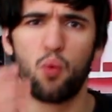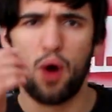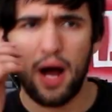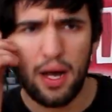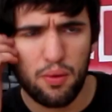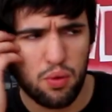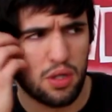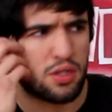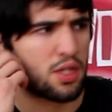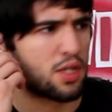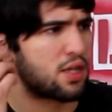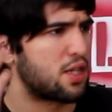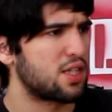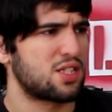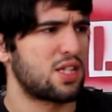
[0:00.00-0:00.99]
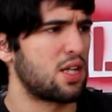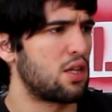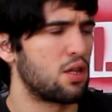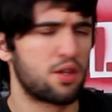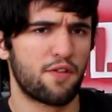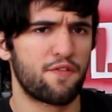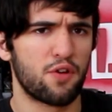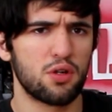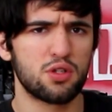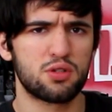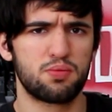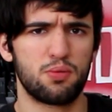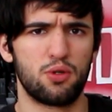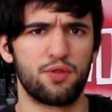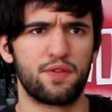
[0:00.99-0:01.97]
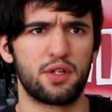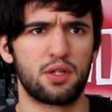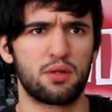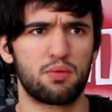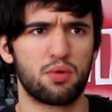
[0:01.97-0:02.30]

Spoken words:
why wasn't this in the first movie?